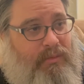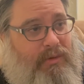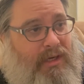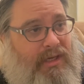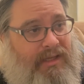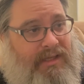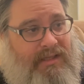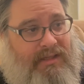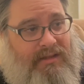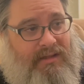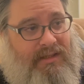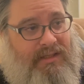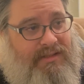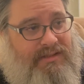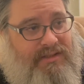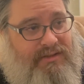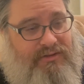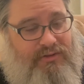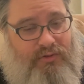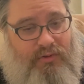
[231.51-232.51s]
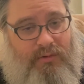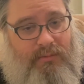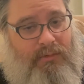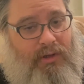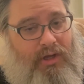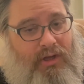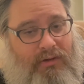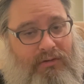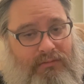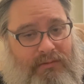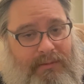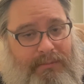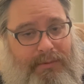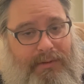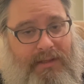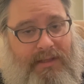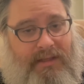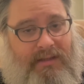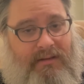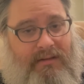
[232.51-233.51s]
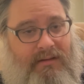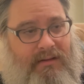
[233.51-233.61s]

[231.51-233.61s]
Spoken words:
and I can listen to them on repeat.